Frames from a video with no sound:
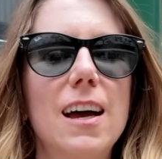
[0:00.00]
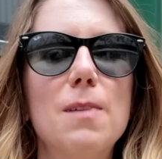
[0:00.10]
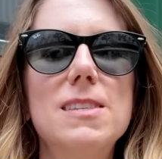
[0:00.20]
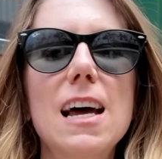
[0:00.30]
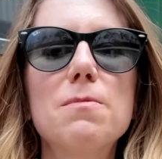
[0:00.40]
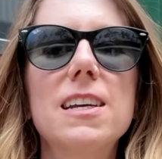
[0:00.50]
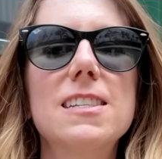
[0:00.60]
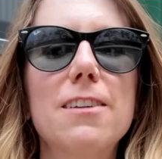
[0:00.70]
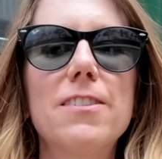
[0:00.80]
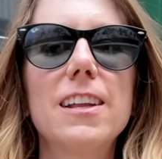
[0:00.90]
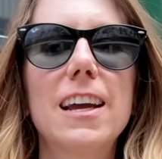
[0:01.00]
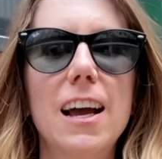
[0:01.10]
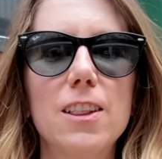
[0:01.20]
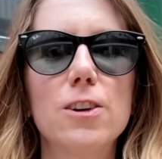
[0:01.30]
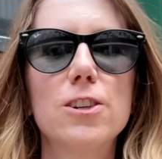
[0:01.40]
I'm sad because I feel like
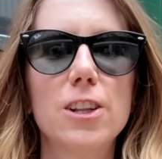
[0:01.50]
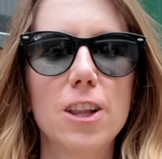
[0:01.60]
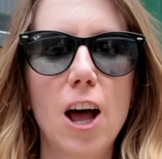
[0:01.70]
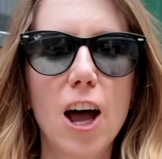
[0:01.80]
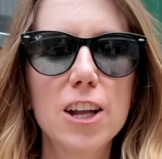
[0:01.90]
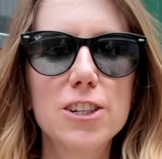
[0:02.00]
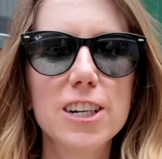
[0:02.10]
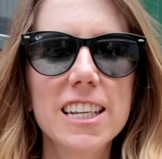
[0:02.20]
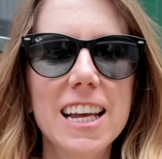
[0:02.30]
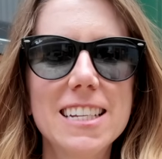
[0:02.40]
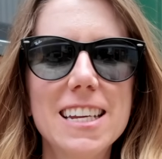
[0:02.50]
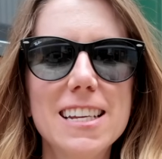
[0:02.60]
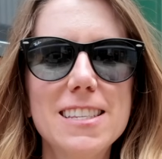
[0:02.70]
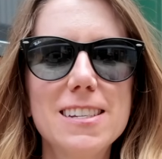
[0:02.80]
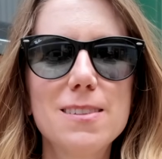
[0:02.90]
I learned a lot during that
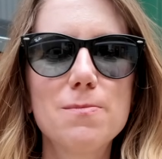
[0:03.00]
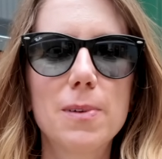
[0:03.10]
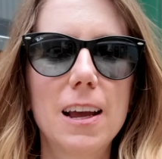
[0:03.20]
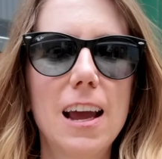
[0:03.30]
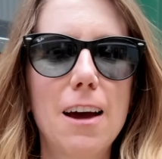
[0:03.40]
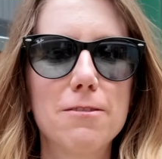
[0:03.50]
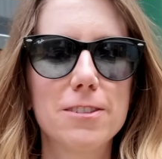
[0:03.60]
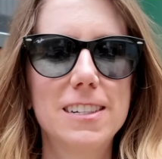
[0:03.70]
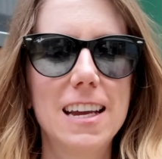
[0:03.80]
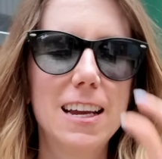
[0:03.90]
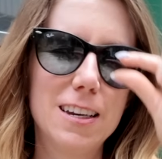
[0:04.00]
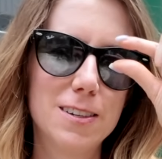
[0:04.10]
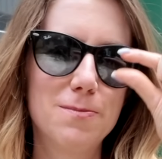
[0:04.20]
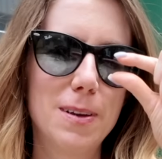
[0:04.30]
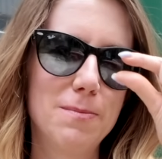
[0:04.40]
tasting, but I have
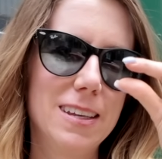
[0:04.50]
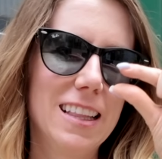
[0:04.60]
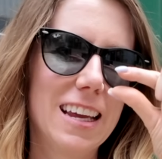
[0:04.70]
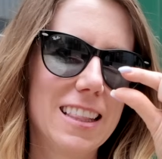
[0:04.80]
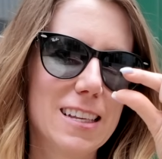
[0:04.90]
retained maybe like